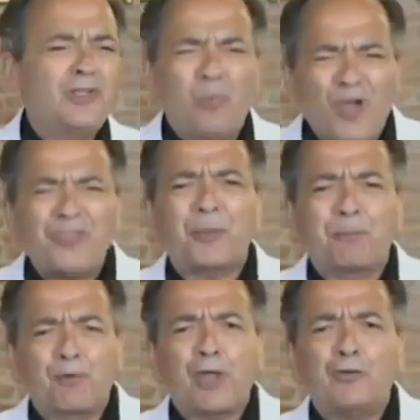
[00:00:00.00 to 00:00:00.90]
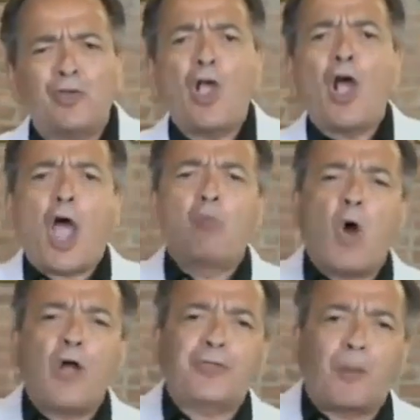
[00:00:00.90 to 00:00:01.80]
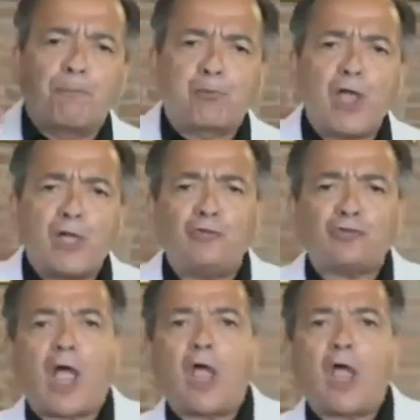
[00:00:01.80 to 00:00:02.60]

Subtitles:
You want the bridge. I want the bridge.